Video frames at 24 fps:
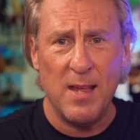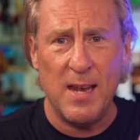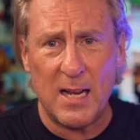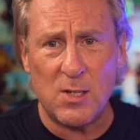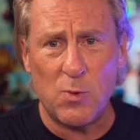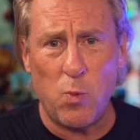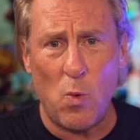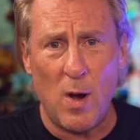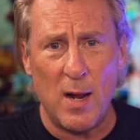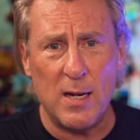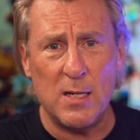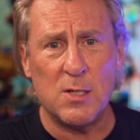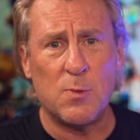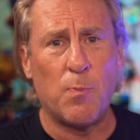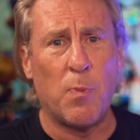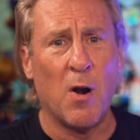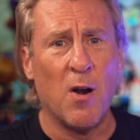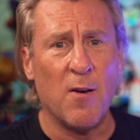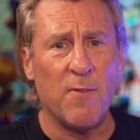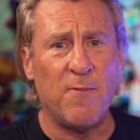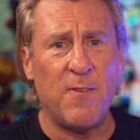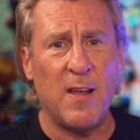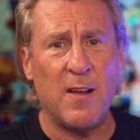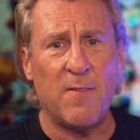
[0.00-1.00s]
The next one is
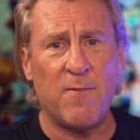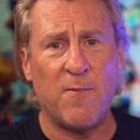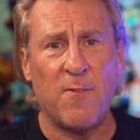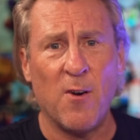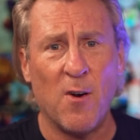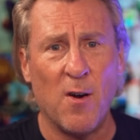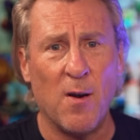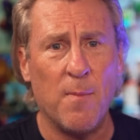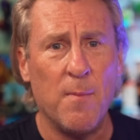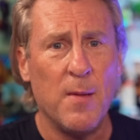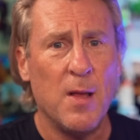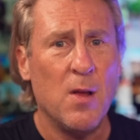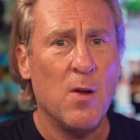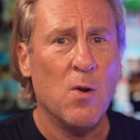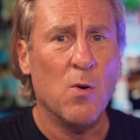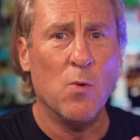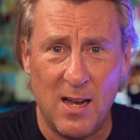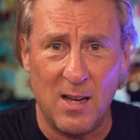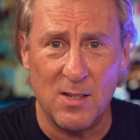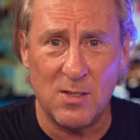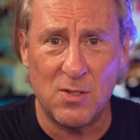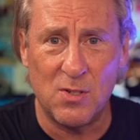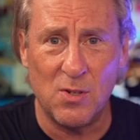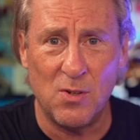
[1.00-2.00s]
perfect for
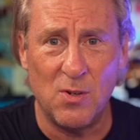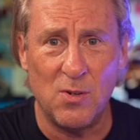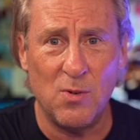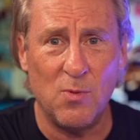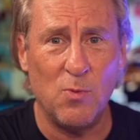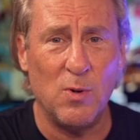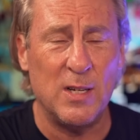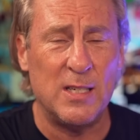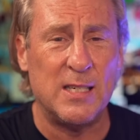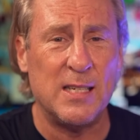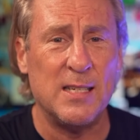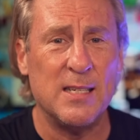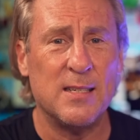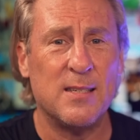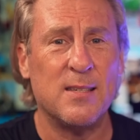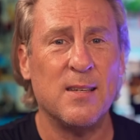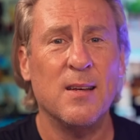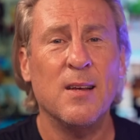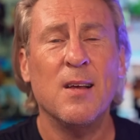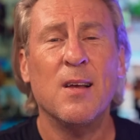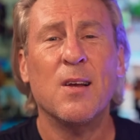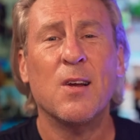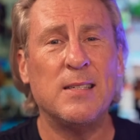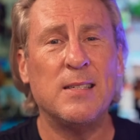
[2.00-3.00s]
side hustle, which
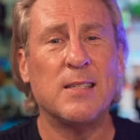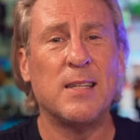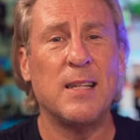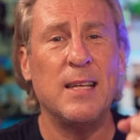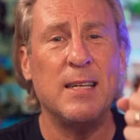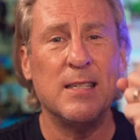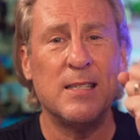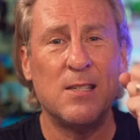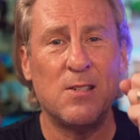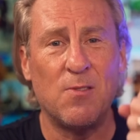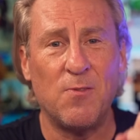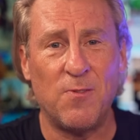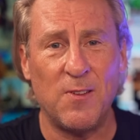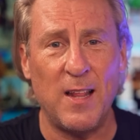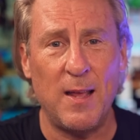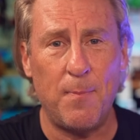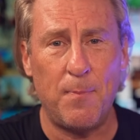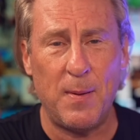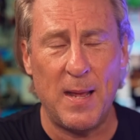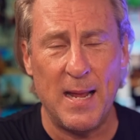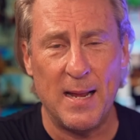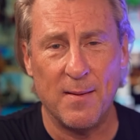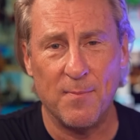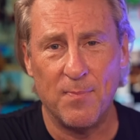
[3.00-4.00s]
is Craigslist
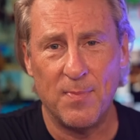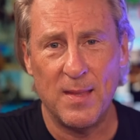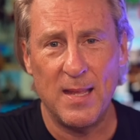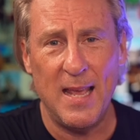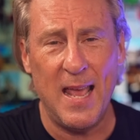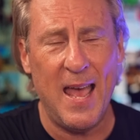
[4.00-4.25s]
flipping.